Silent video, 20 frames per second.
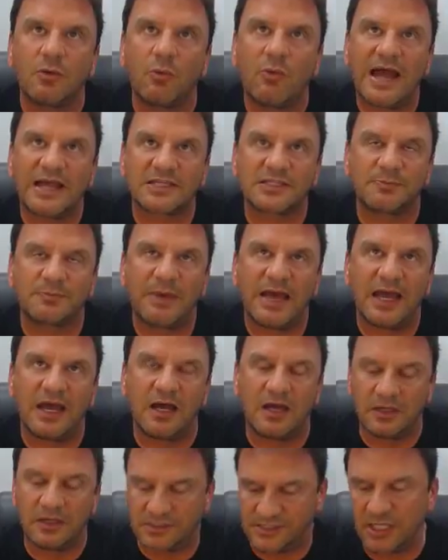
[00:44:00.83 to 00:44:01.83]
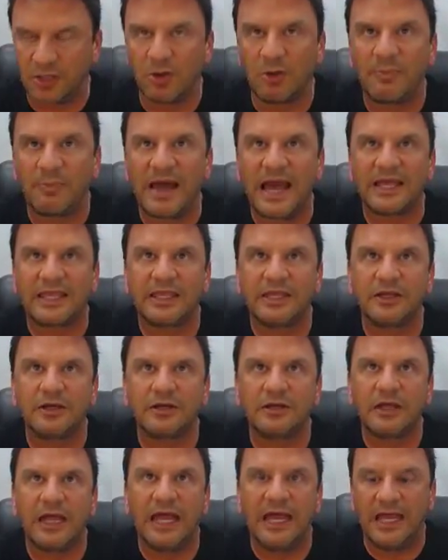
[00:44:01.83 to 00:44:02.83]
wax pack, cello pack
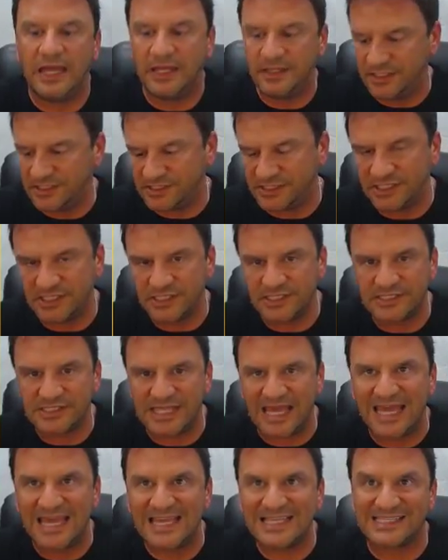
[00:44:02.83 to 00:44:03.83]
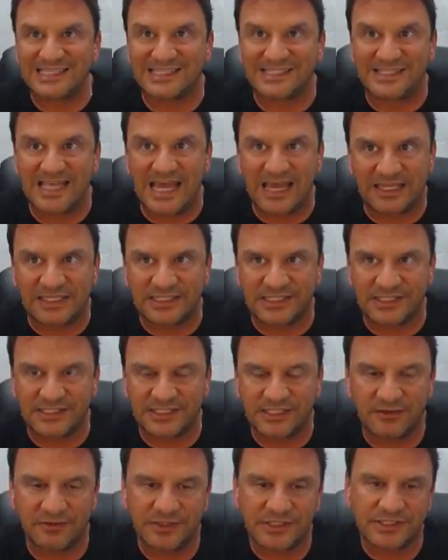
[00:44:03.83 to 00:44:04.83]
here. And this is a second
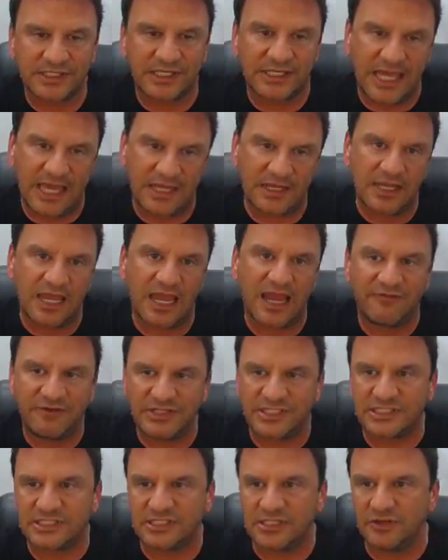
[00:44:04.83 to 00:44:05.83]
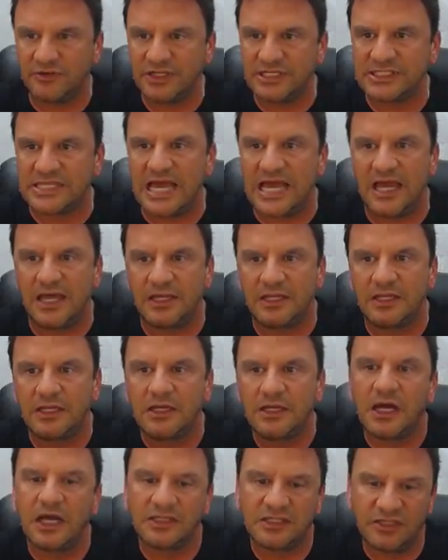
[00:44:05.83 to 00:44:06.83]
series. Again, every series had
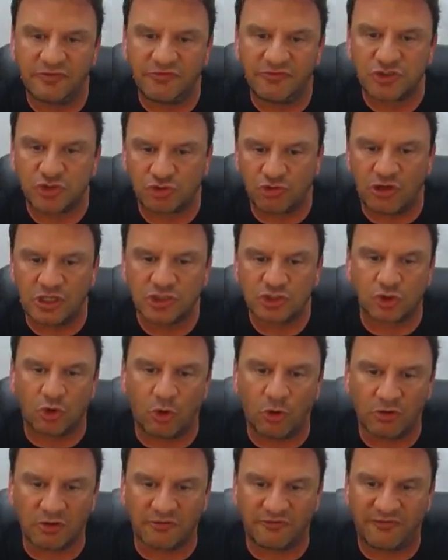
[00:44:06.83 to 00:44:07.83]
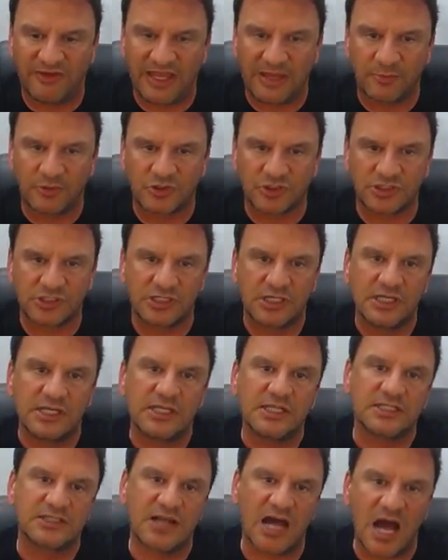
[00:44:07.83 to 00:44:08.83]
a different tranche of Hall of Famers.
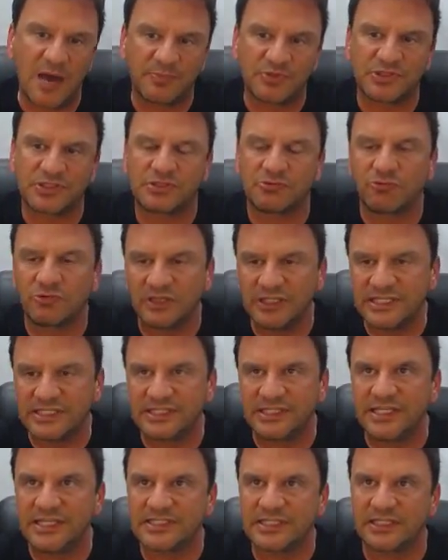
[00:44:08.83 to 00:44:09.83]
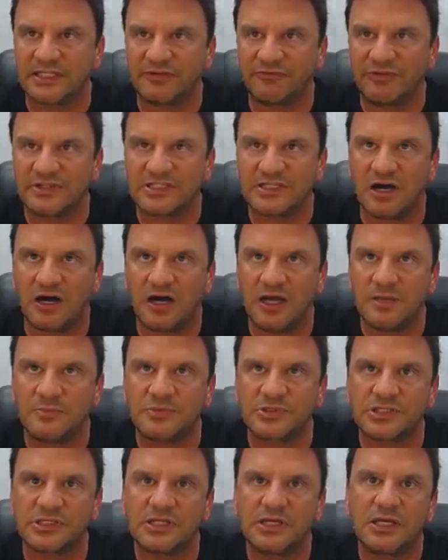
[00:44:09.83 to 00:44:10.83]
Topps released these at different
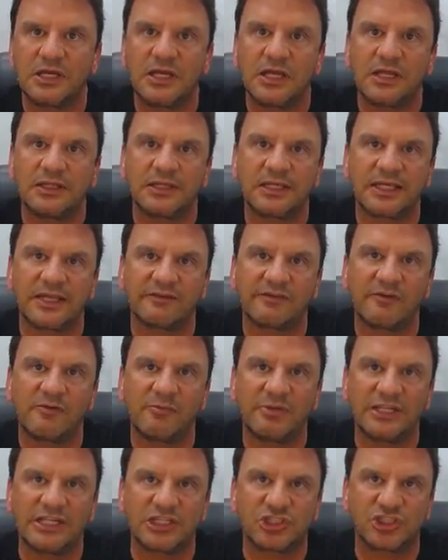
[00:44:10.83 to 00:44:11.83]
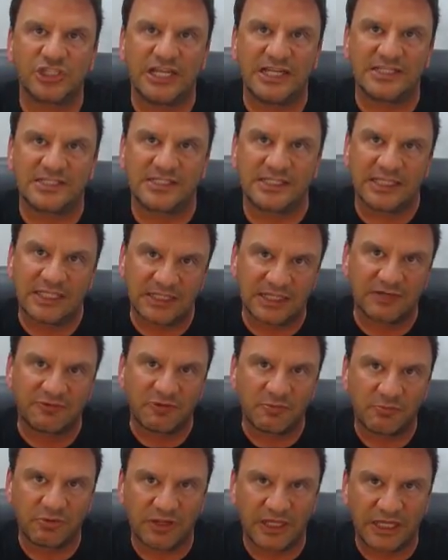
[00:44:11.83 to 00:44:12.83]
times to give everybody a chance to get
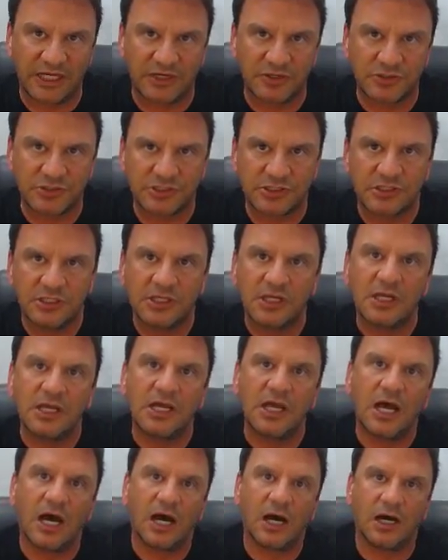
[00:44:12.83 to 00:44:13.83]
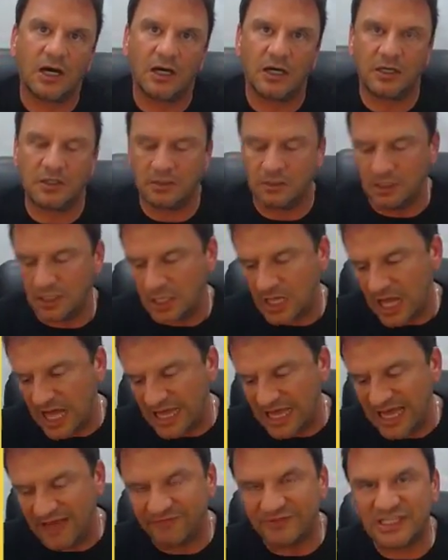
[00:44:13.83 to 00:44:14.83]
different players. I
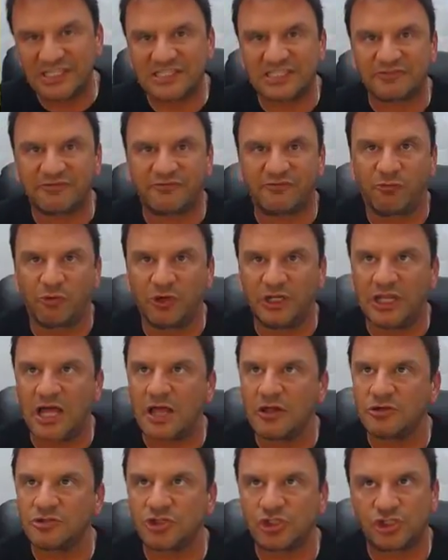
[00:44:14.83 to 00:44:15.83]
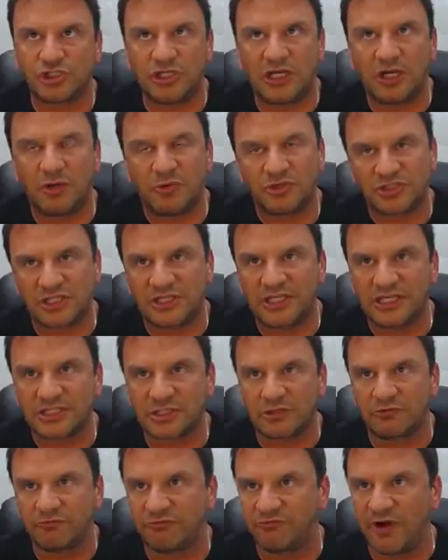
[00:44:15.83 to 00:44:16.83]
have this at $40 a share, which I think
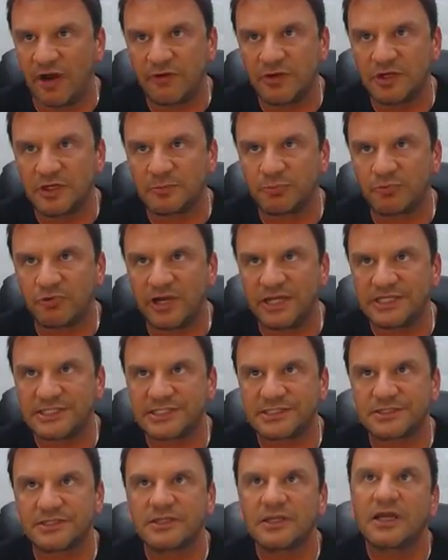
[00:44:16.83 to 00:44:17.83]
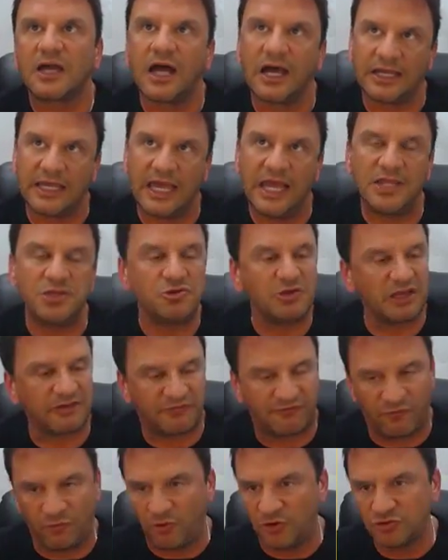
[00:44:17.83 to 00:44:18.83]
is a very good price. Again, you get
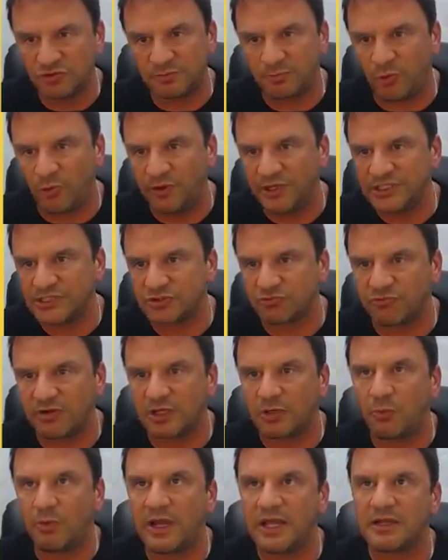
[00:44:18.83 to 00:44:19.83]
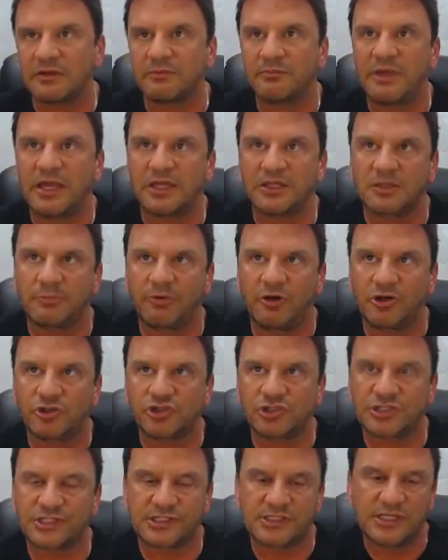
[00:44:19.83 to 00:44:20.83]
400 points right away making the
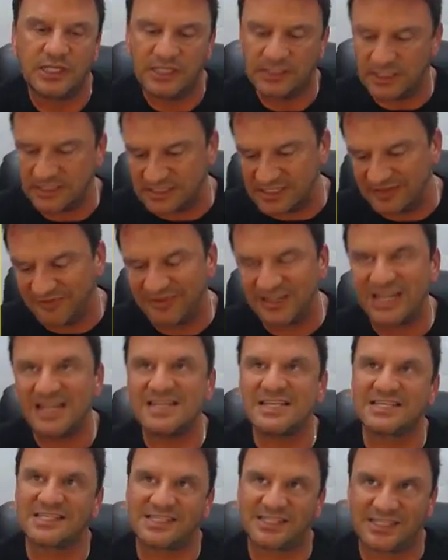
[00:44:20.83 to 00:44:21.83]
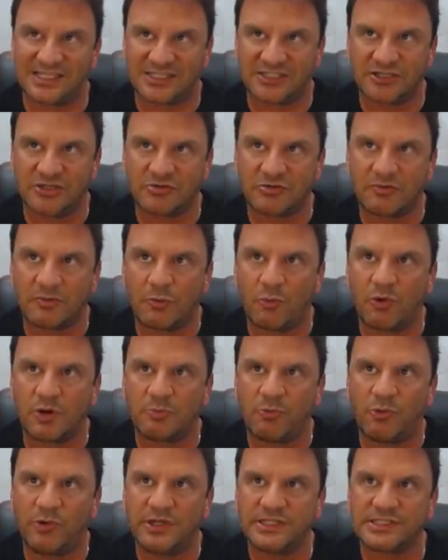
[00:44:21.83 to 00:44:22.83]
purchase. The dividend is 600
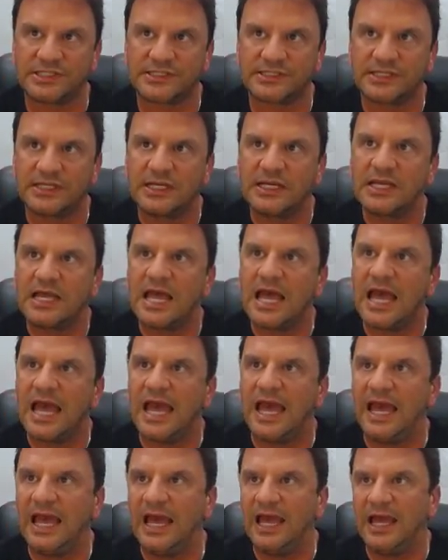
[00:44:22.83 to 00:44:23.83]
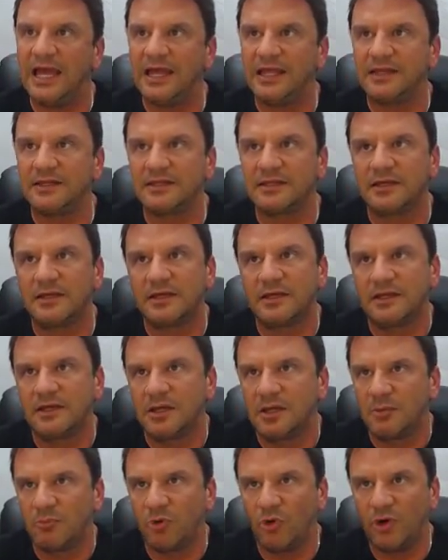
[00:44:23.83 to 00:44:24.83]
reward points. And
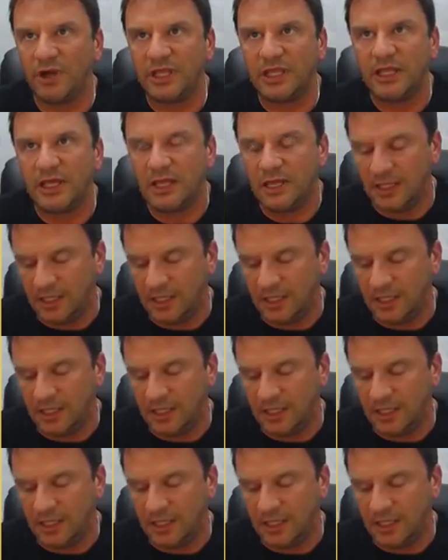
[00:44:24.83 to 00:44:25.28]
boy,